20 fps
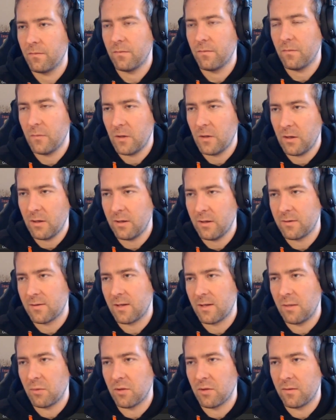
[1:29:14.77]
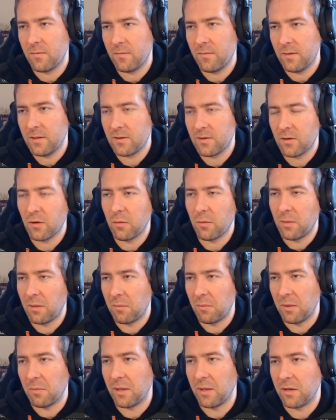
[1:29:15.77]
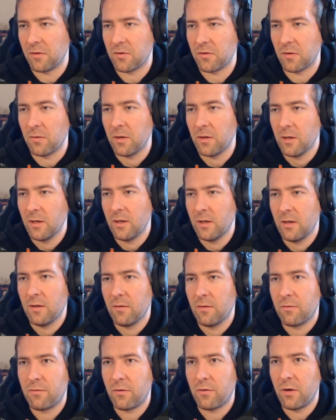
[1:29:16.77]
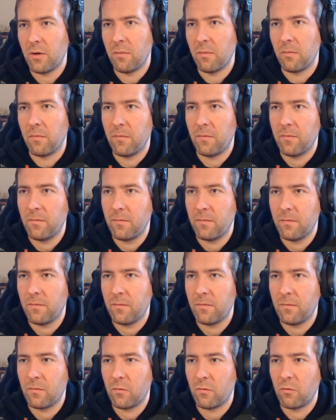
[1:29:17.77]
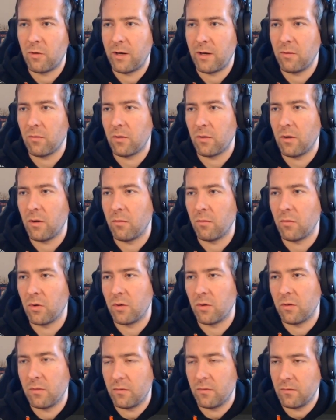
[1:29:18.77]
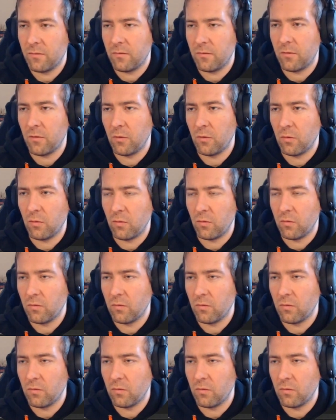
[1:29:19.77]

No, let's keep it. It's gonna be a bit better. So from round number to